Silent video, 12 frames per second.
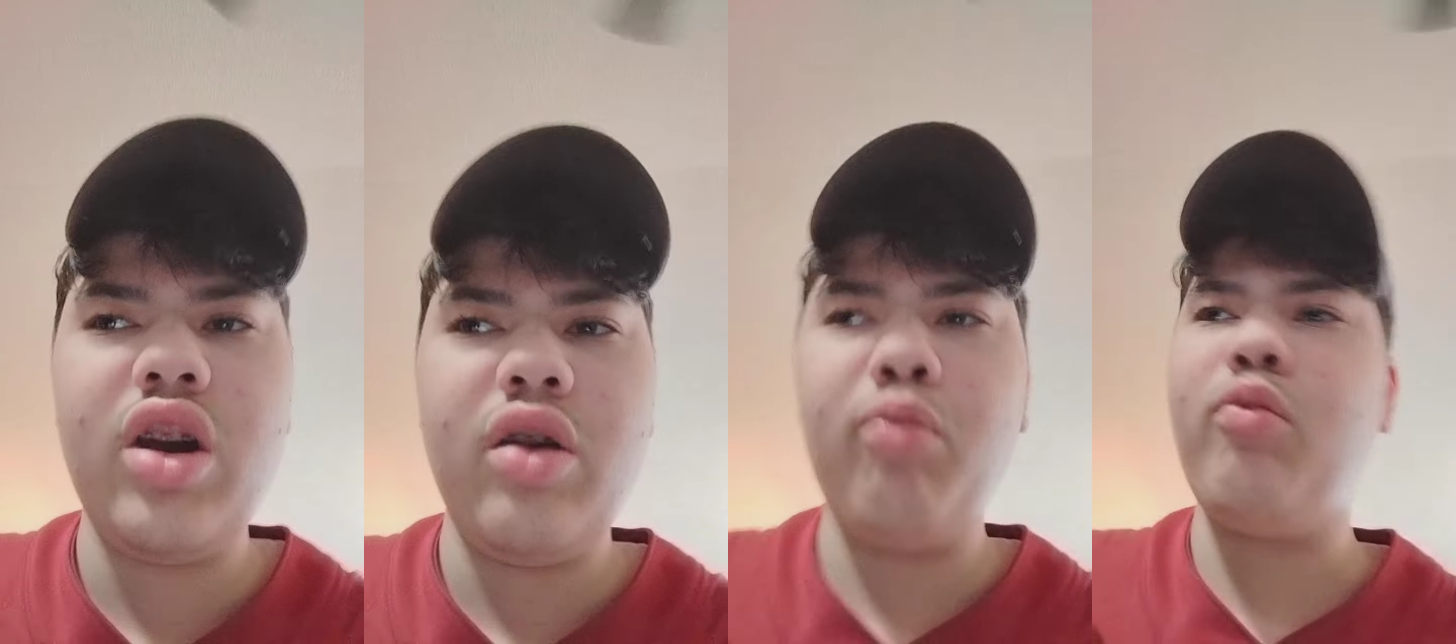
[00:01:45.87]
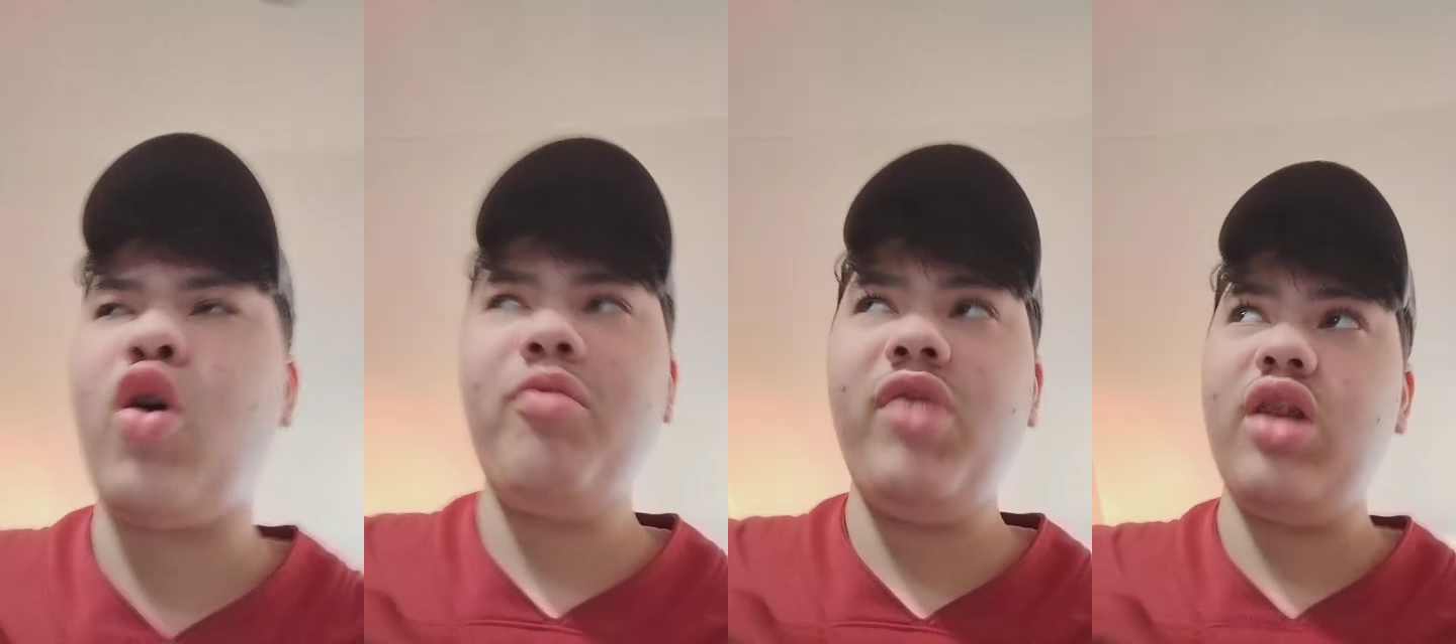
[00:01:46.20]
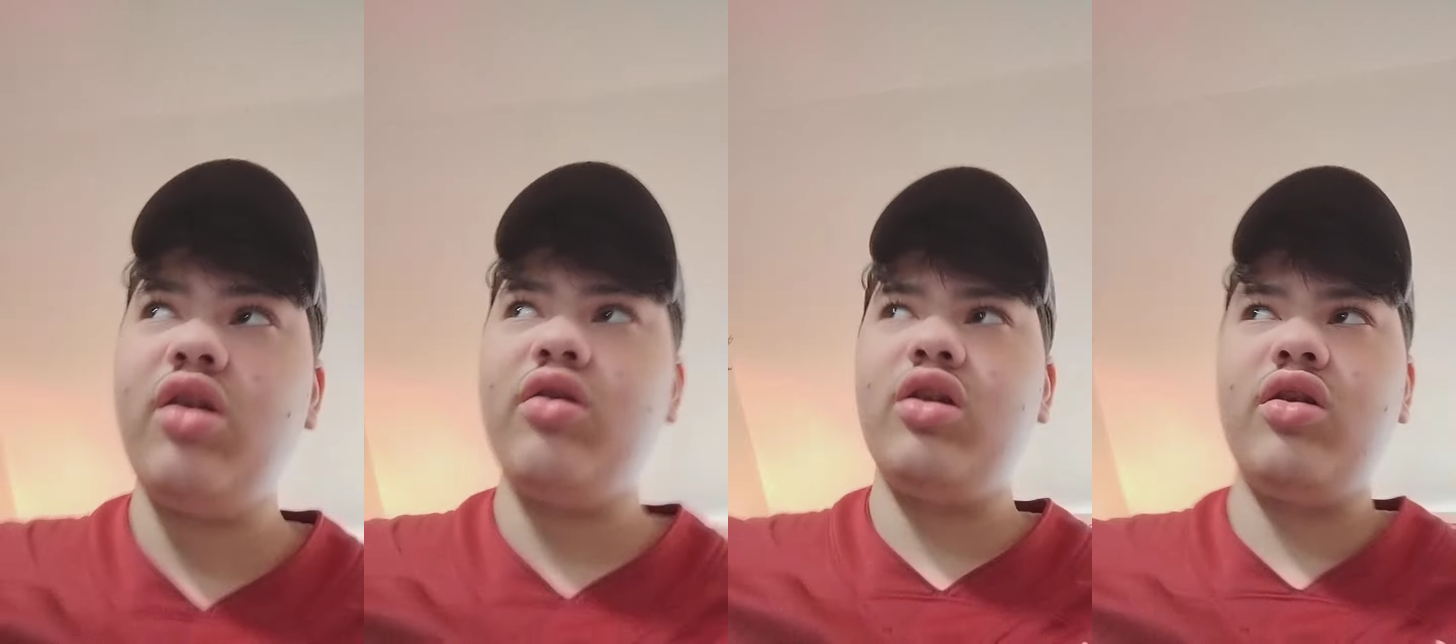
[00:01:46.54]
moment.
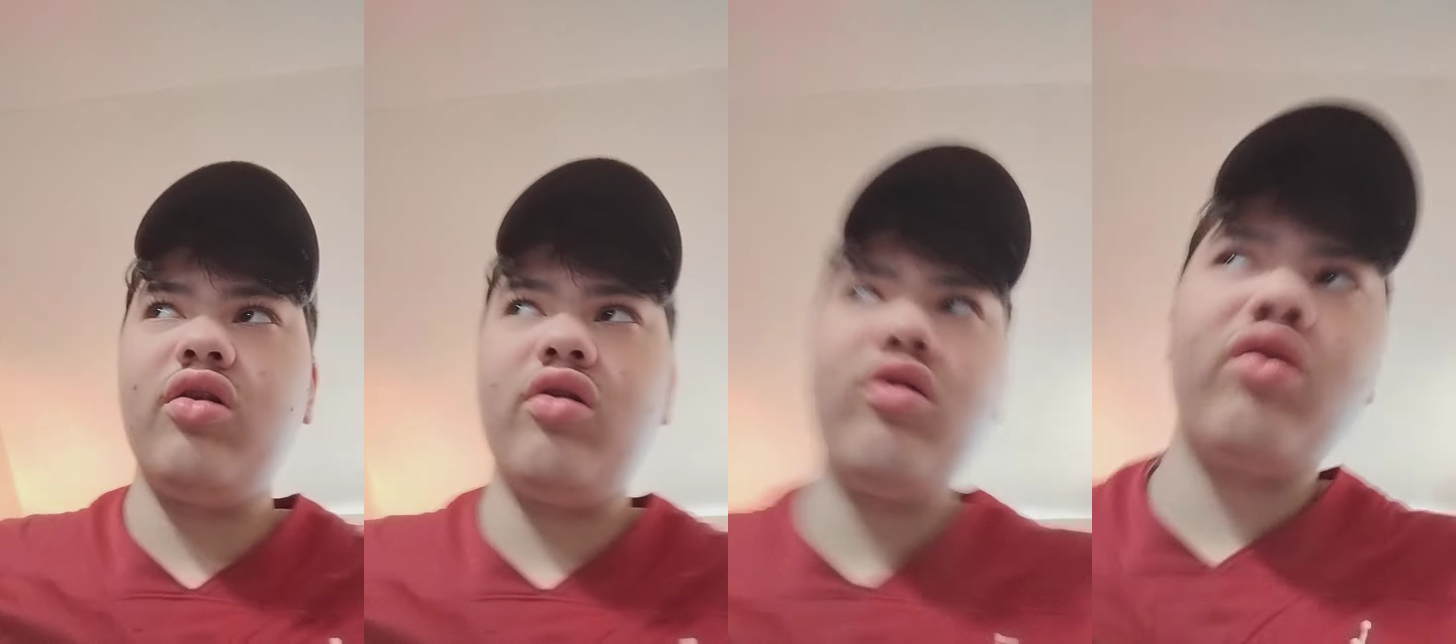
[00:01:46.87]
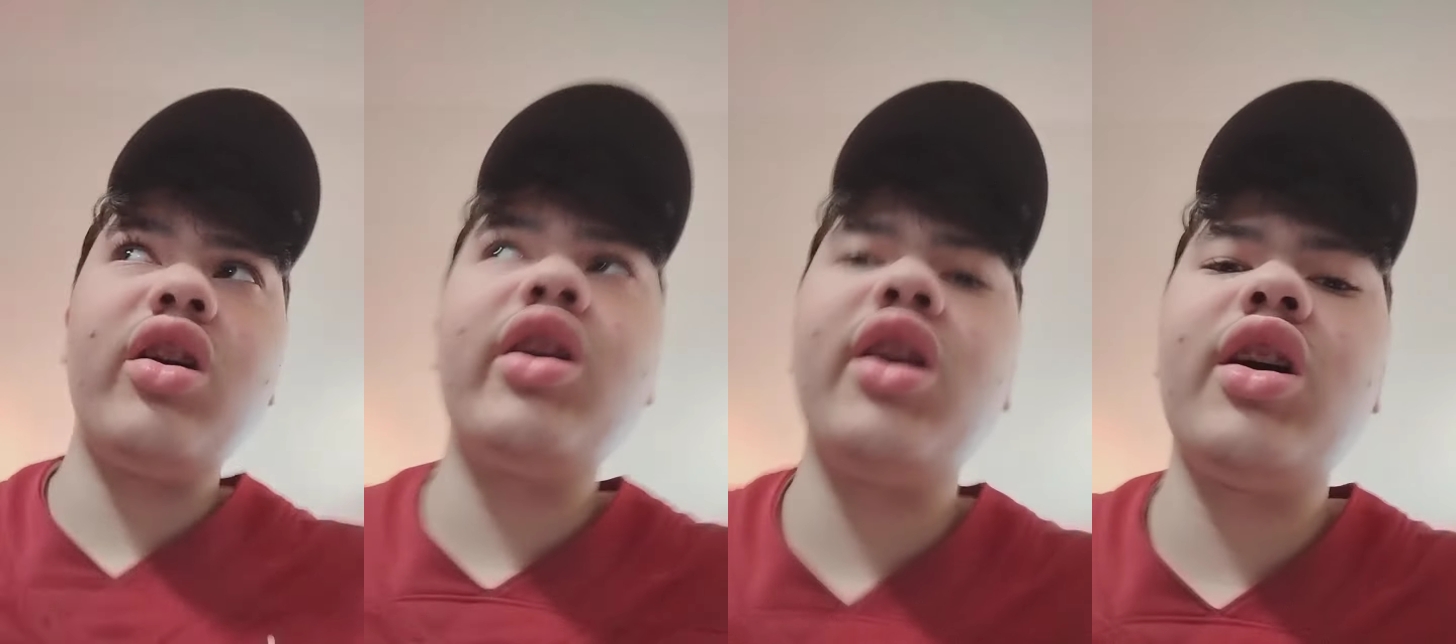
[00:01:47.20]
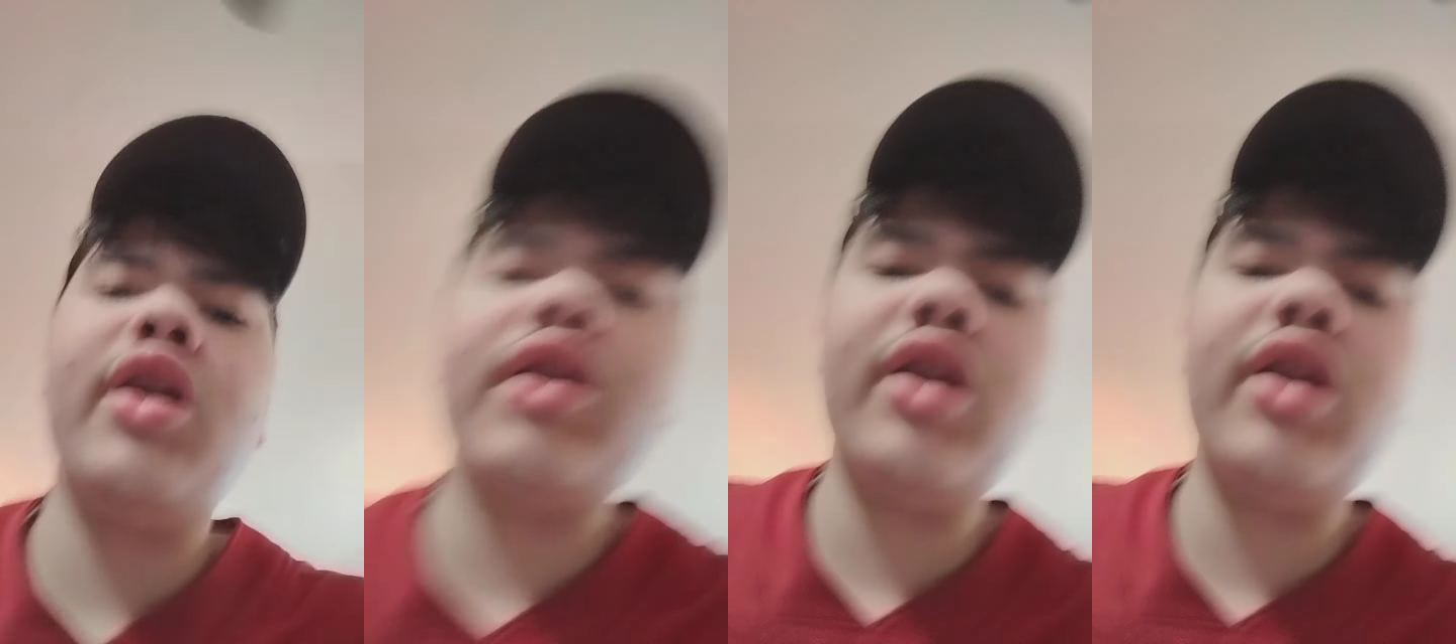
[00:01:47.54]
And